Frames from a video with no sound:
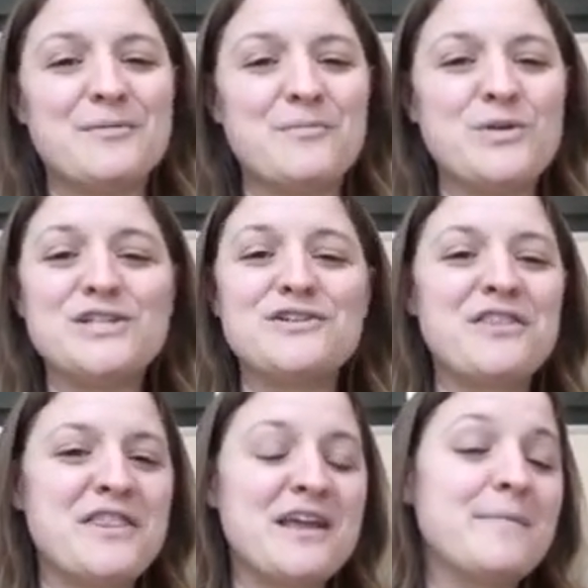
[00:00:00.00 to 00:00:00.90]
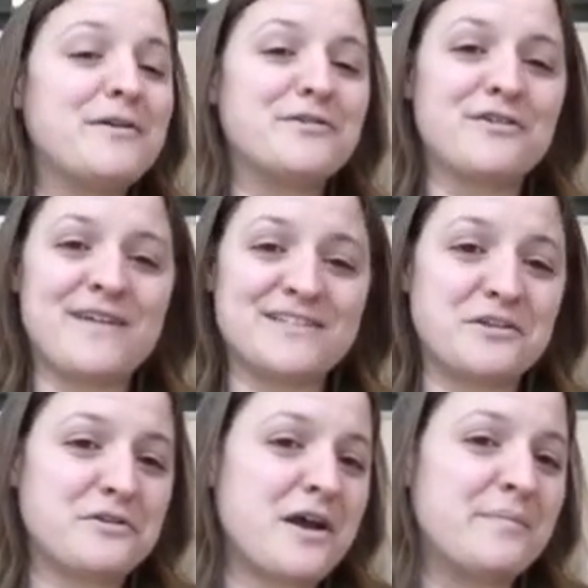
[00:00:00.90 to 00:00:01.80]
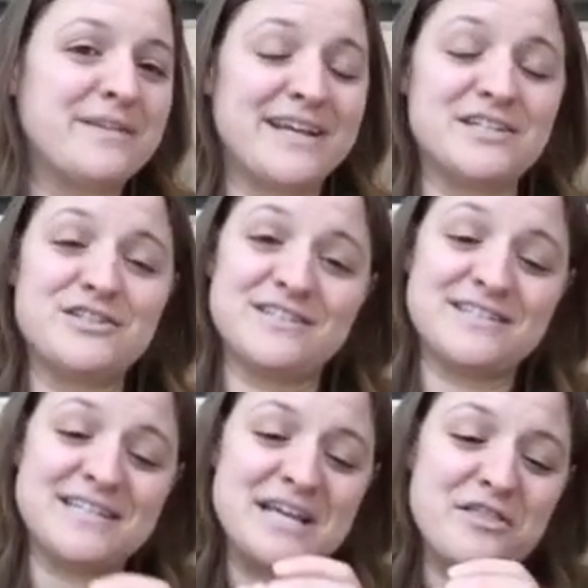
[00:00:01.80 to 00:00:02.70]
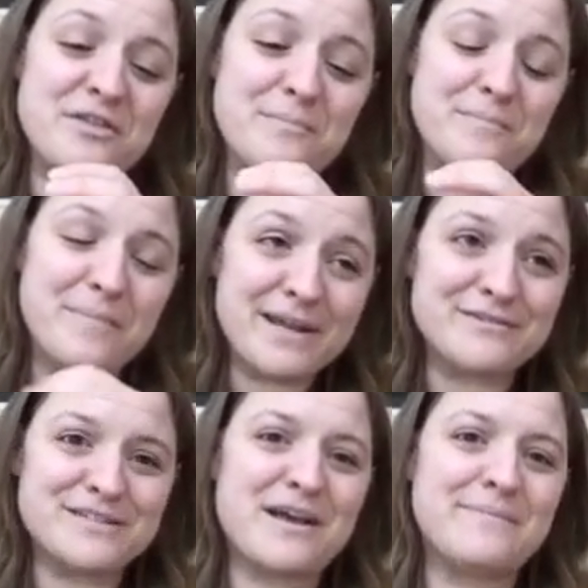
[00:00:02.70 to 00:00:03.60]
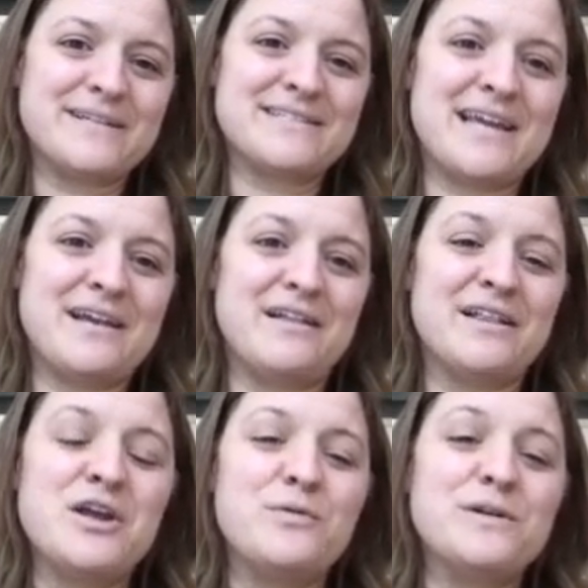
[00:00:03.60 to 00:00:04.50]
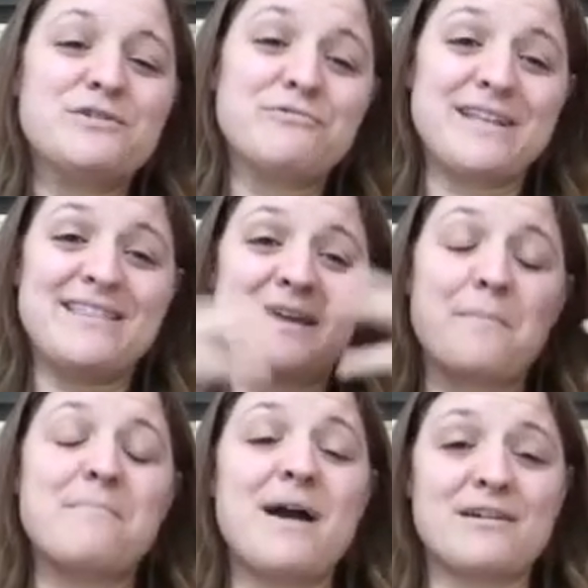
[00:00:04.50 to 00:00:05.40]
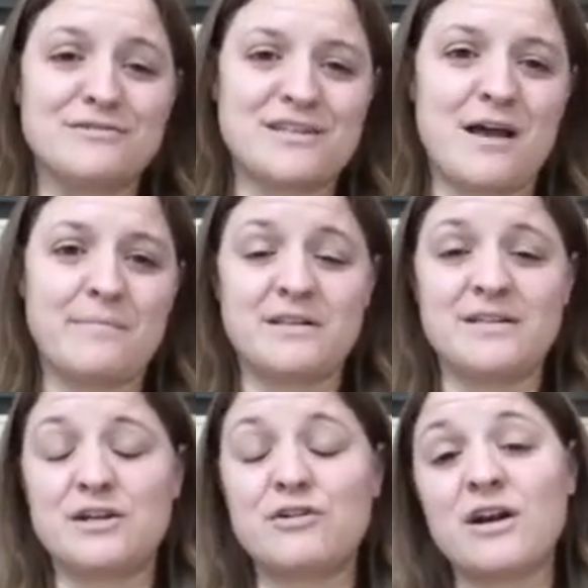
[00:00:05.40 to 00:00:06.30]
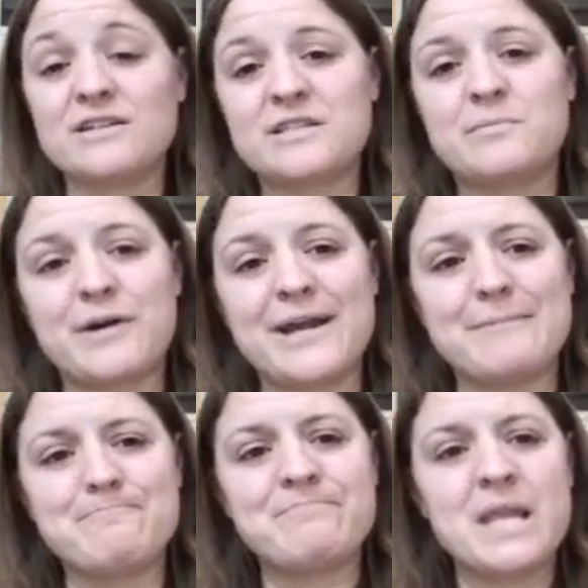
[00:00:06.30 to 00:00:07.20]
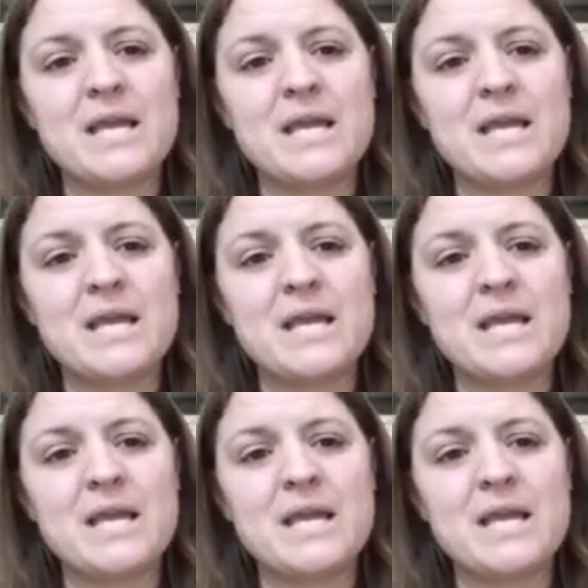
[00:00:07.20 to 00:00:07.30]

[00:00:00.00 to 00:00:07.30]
We shouldn't think about neurovascular coupling at just the microscopic scale. We should really think macroscopically across the brain.